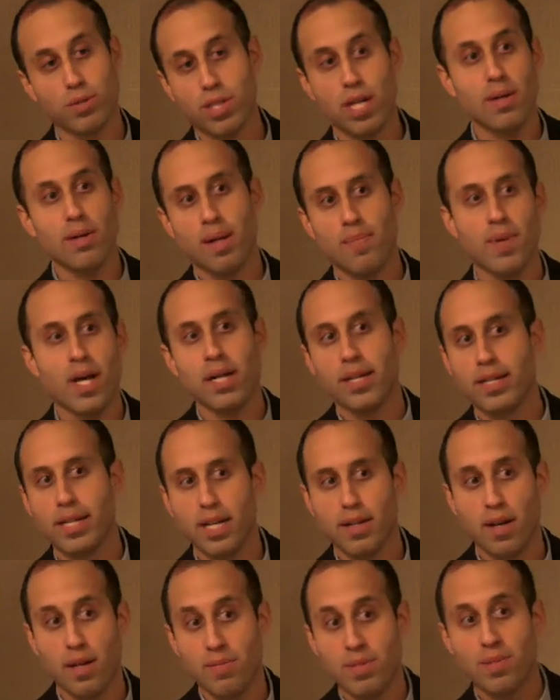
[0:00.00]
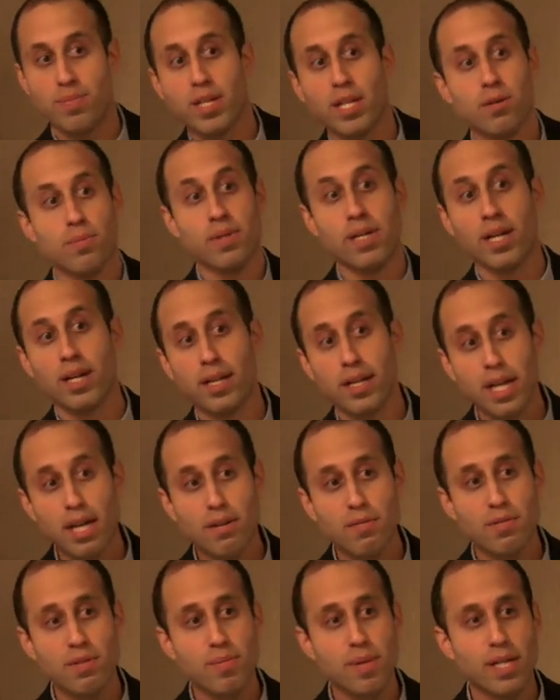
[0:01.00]
which I'm not a native, I'm a speaker but not a
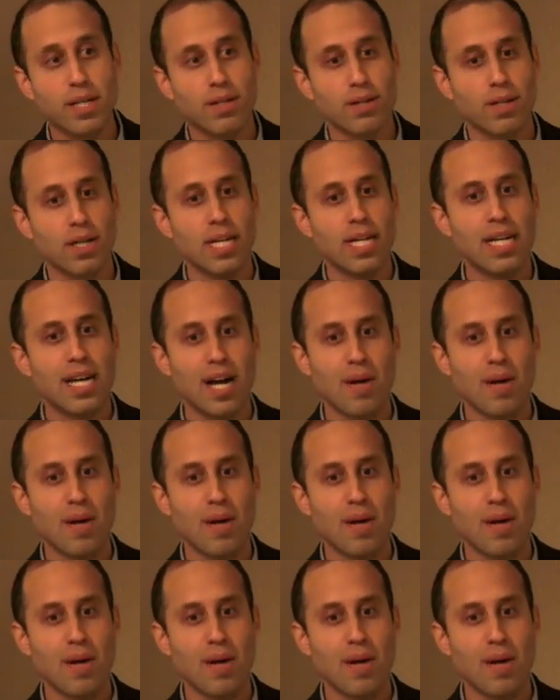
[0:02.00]
native speaker,